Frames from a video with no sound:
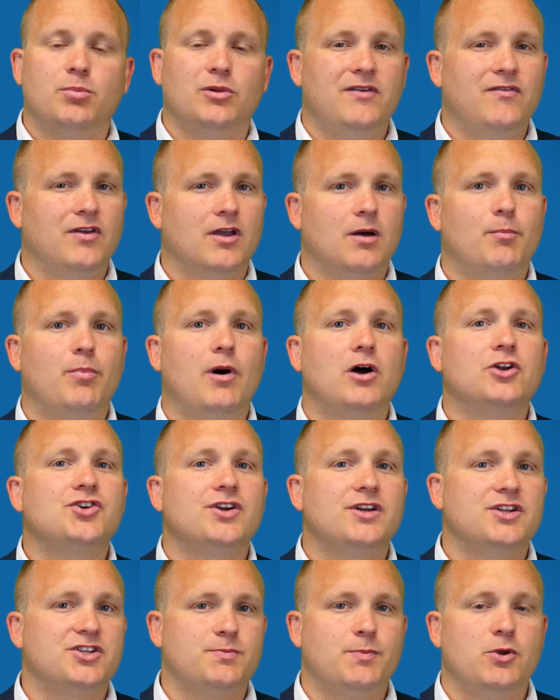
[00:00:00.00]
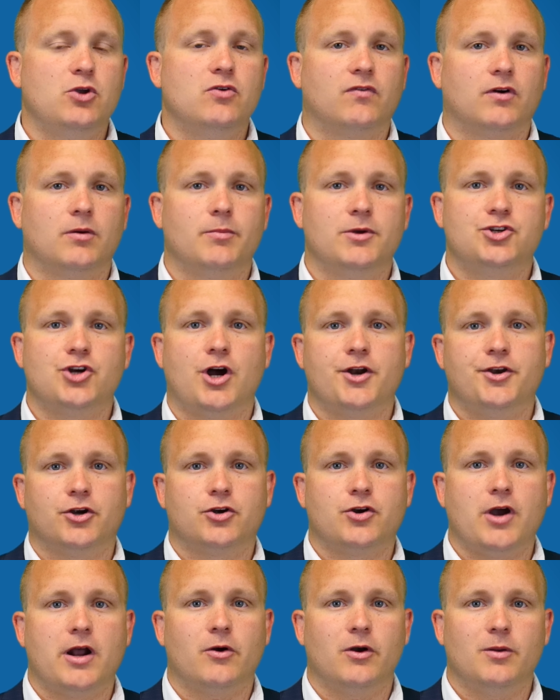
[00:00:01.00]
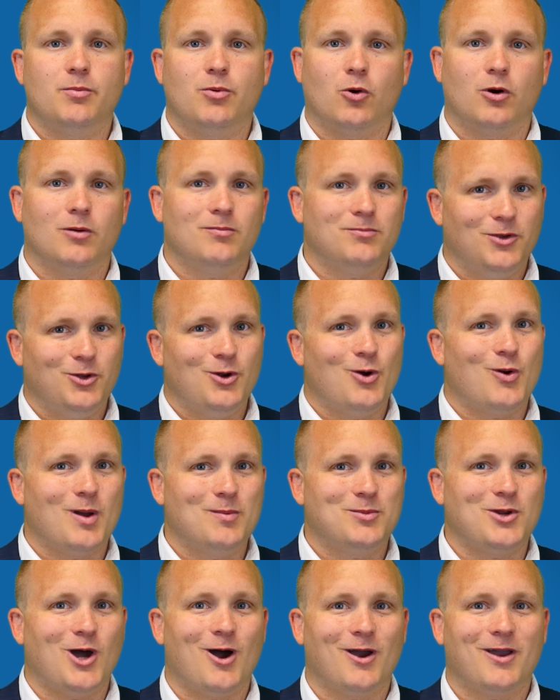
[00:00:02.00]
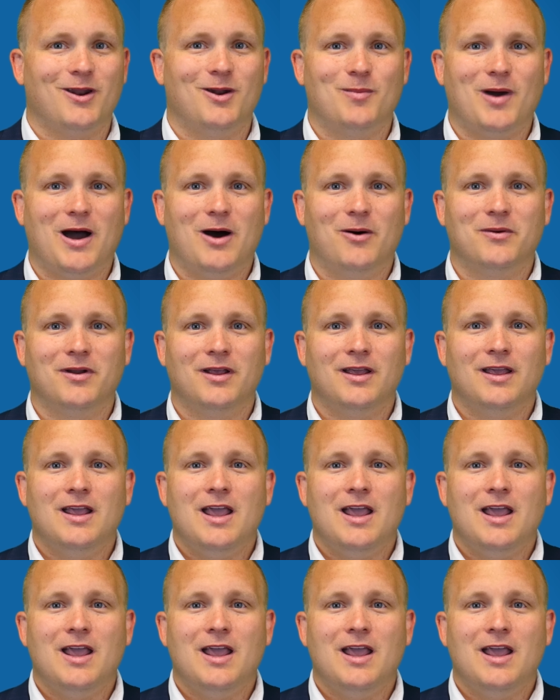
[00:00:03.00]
leaving a bunch of dispute verbiage on your credit report. You know what I'm talking about.